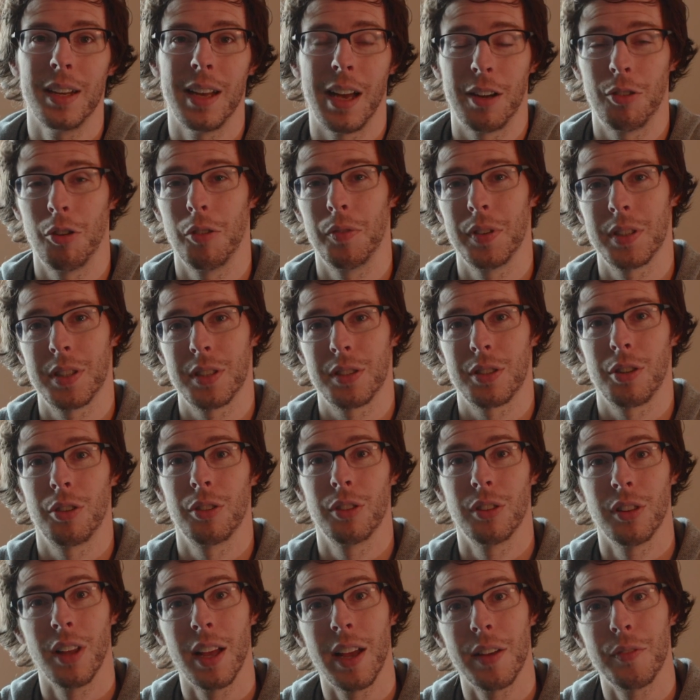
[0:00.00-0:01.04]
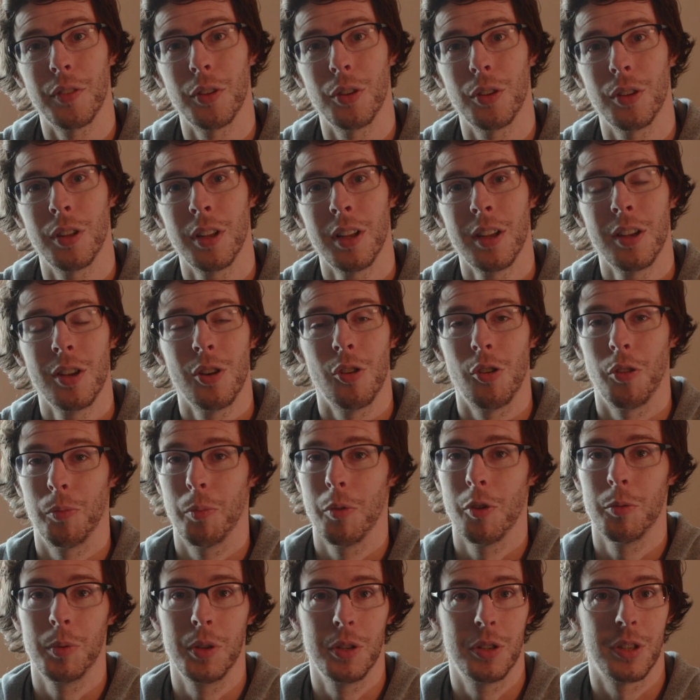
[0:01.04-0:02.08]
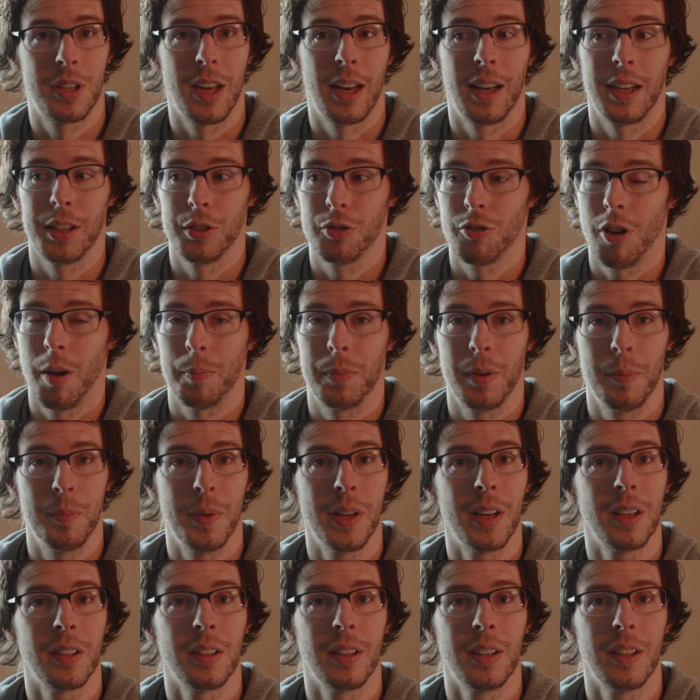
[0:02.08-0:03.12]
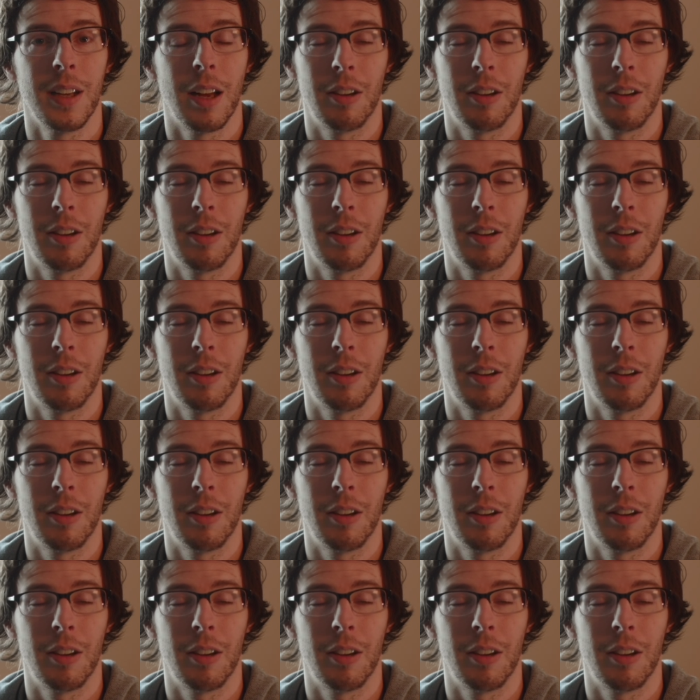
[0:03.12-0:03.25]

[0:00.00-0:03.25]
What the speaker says: I don't know if it's a certain level, or if boom, you just kind of like drop it immediately.